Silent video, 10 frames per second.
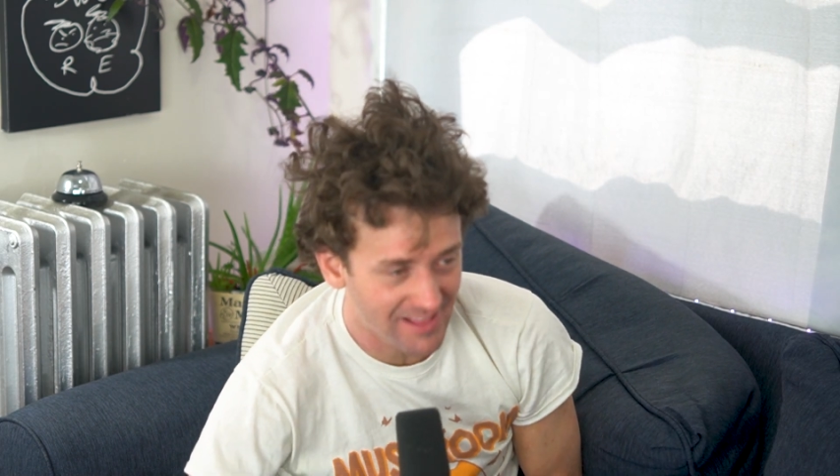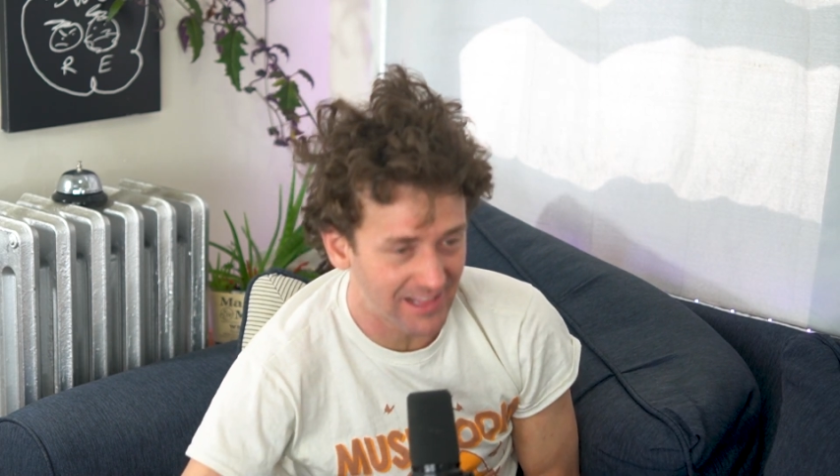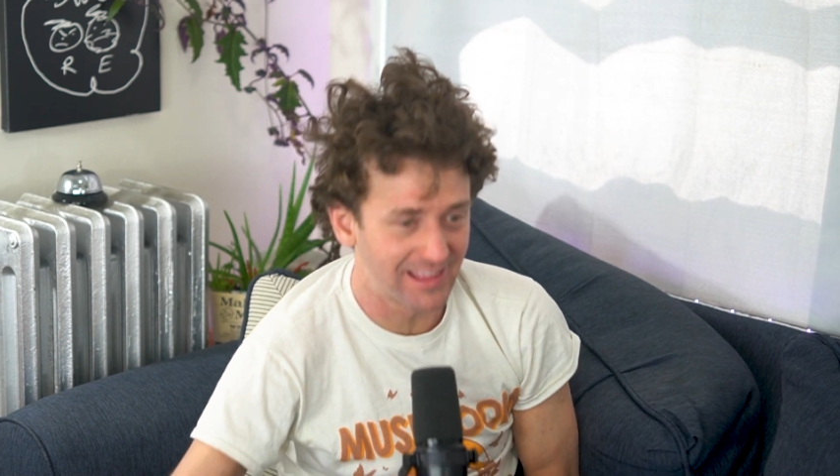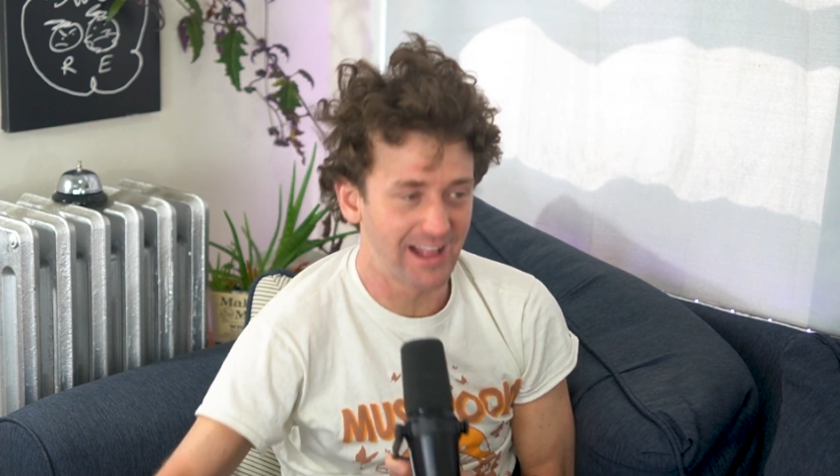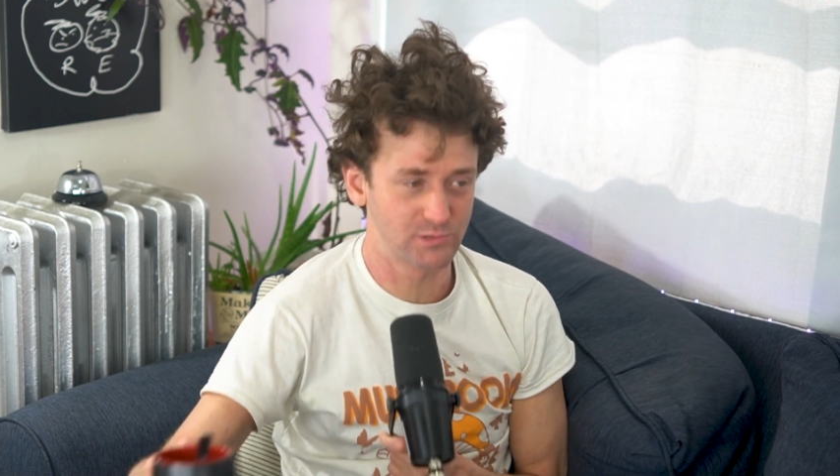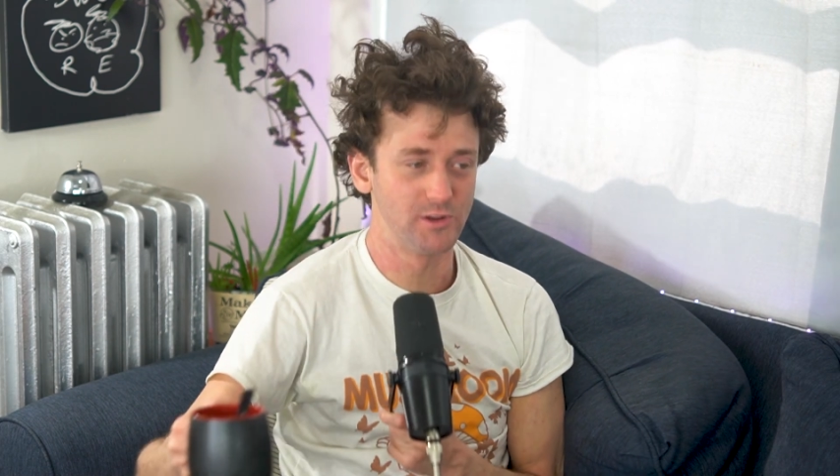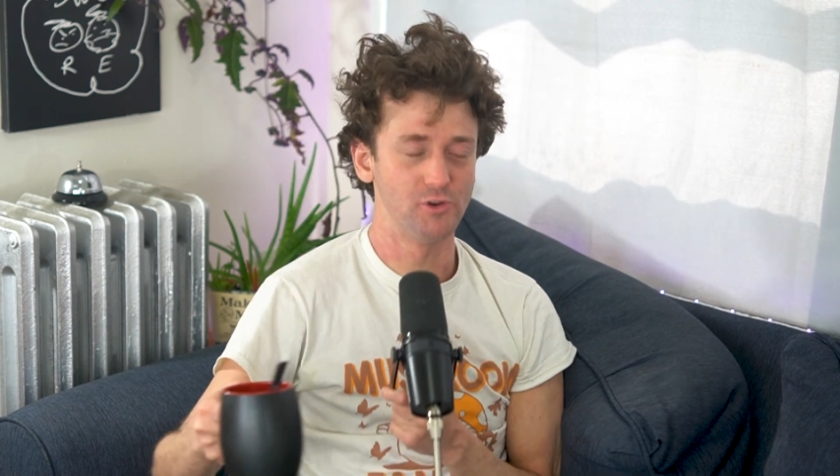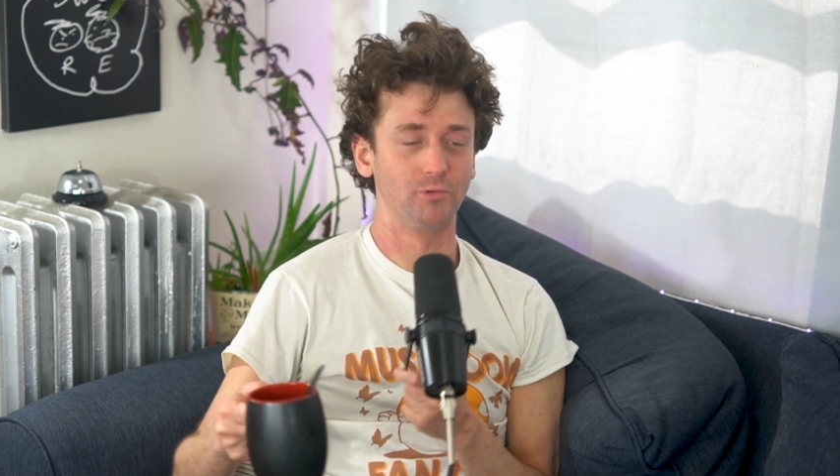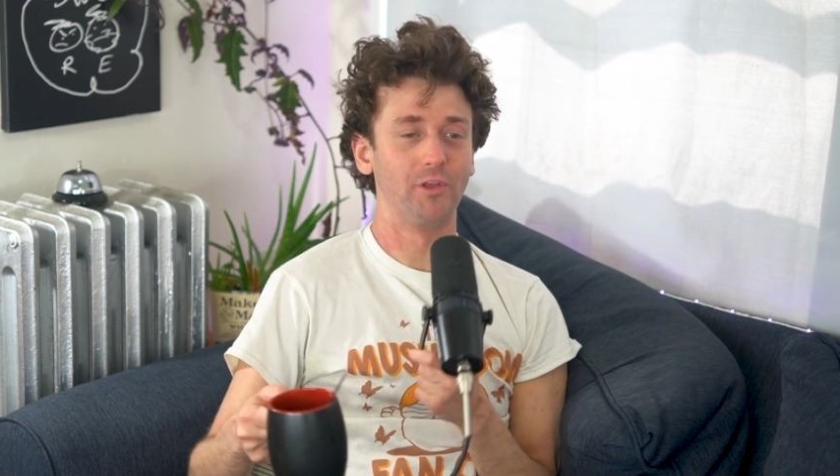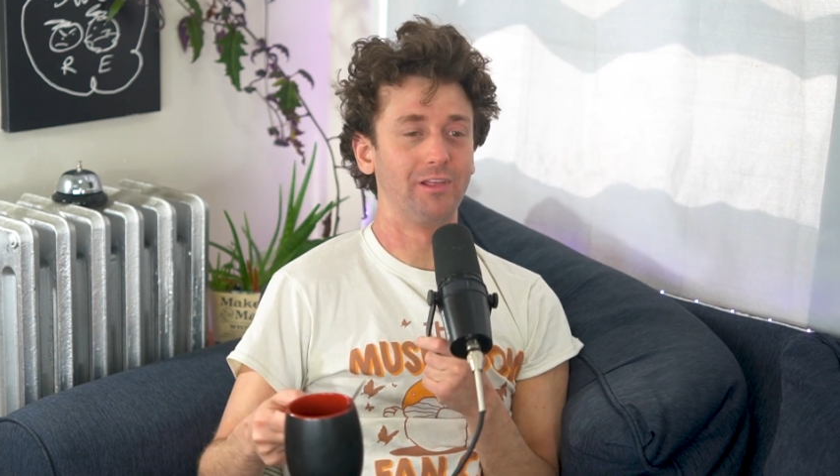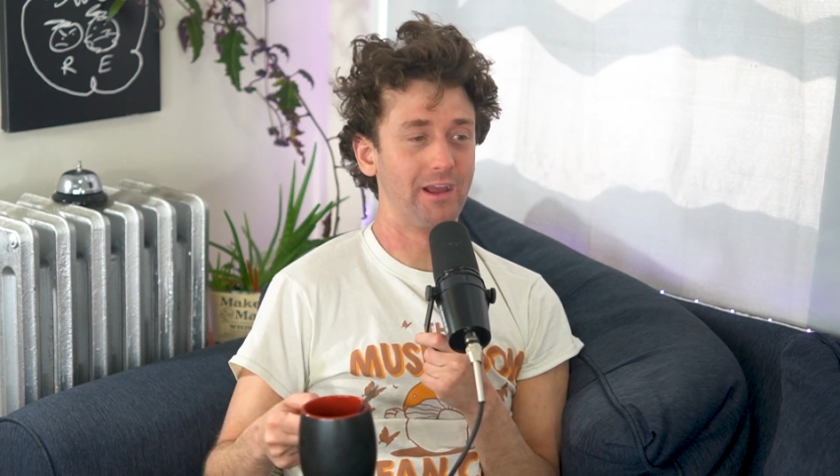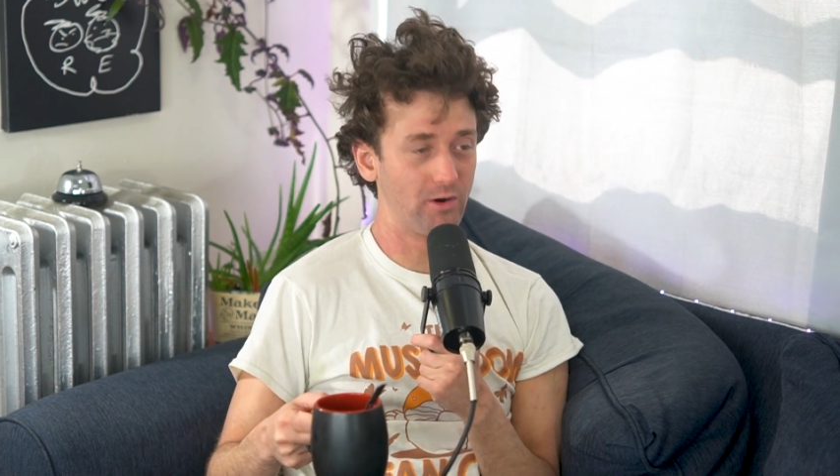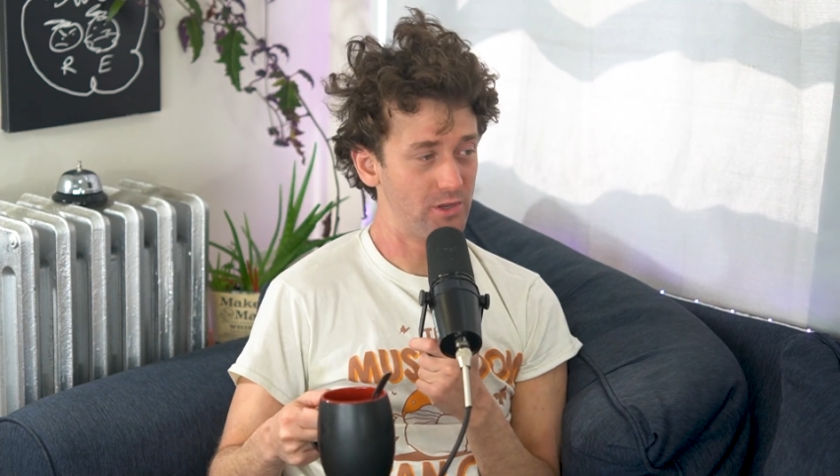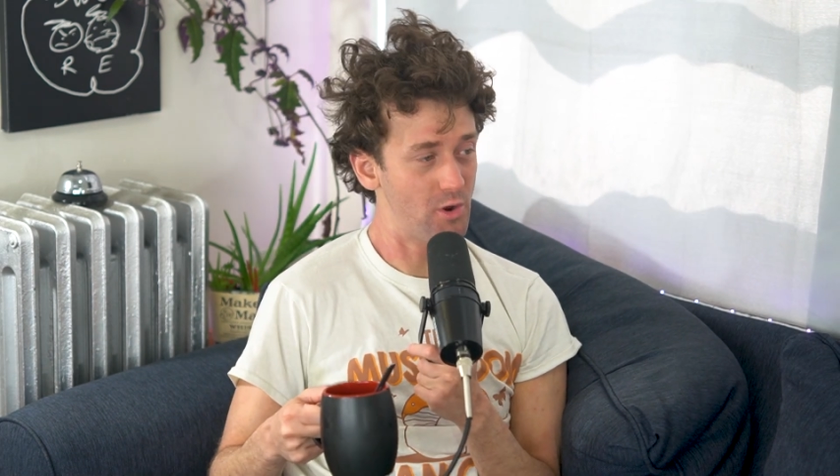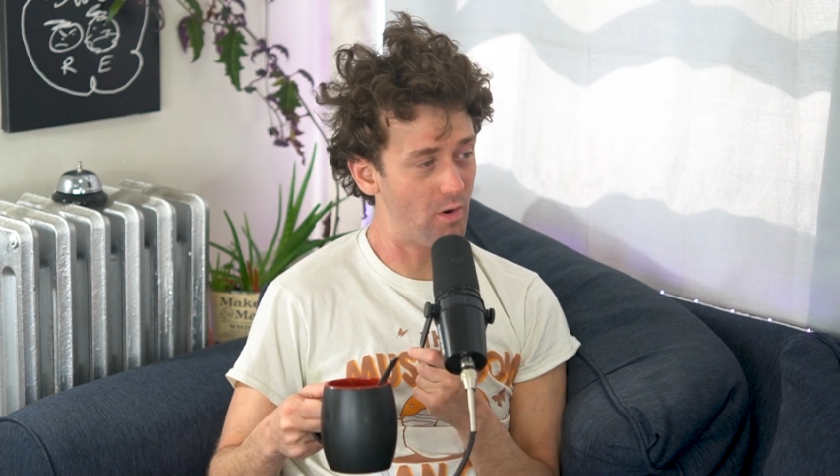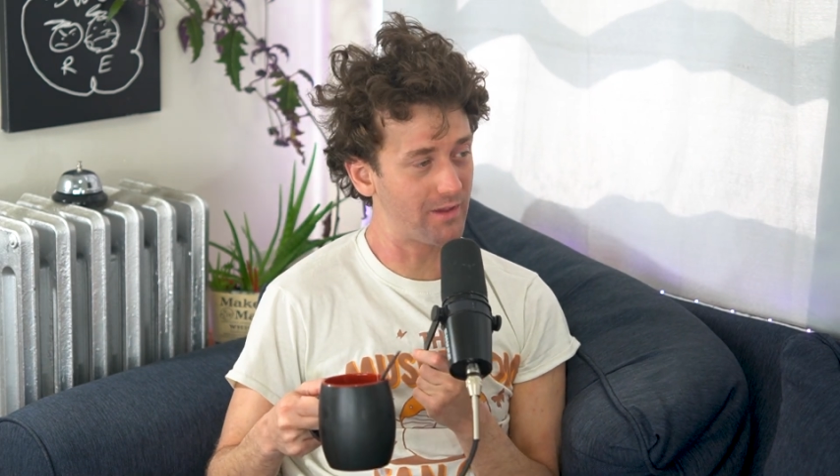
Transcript: I think that's when you're really like, are you